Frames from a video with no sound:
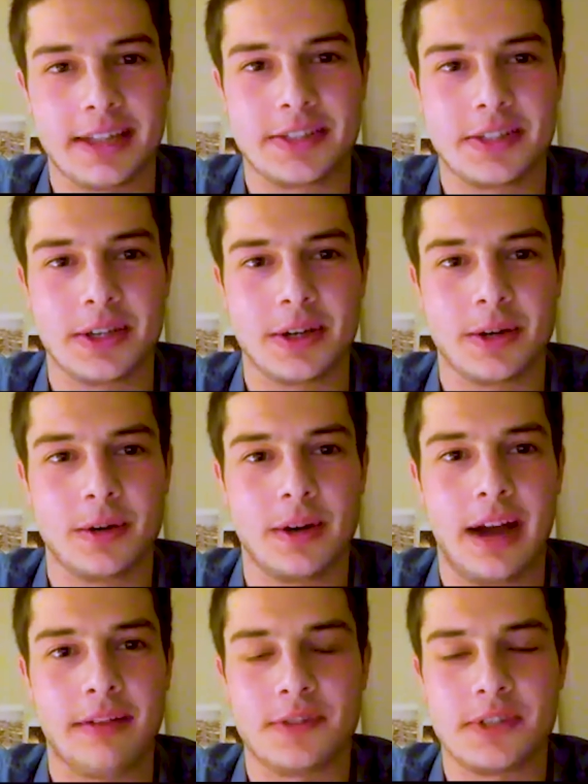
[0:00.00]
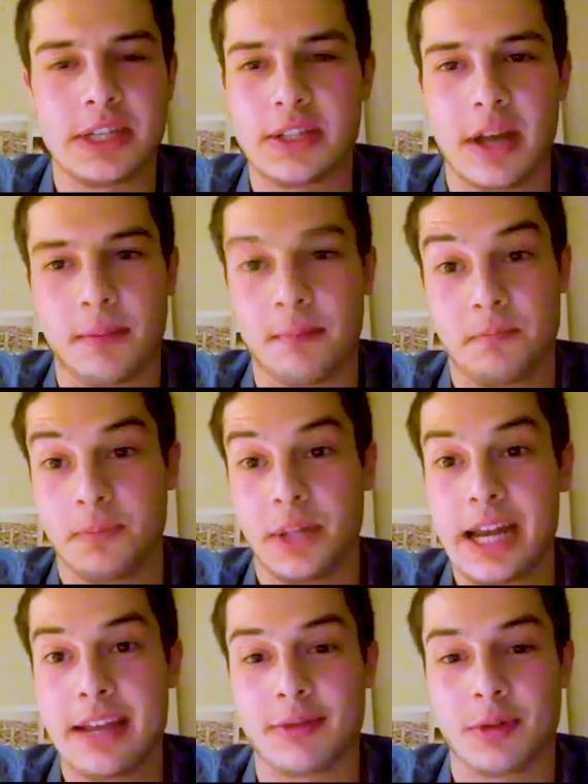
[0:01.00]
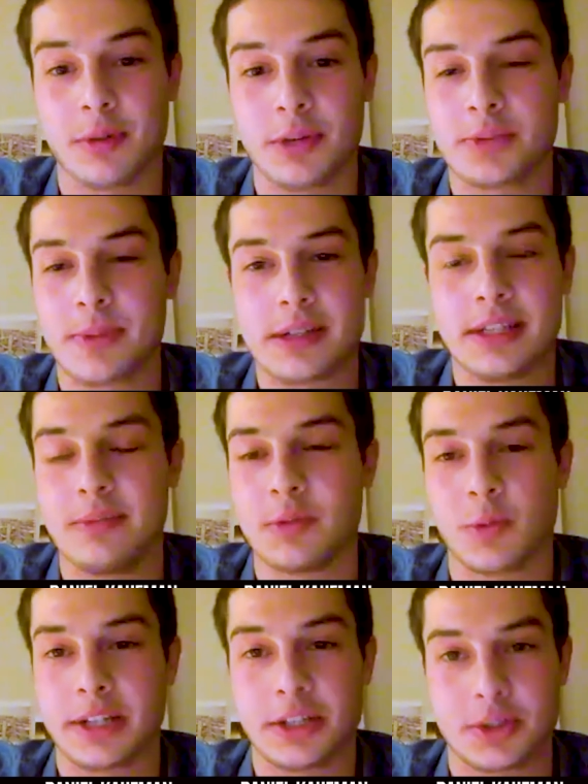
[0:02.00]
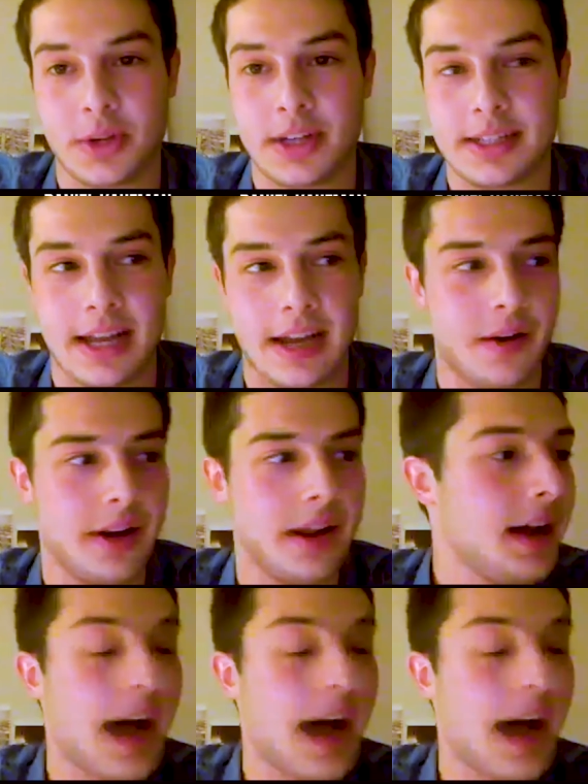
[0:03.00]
And so I've seen plenty of rumors about teams wanting to trade down.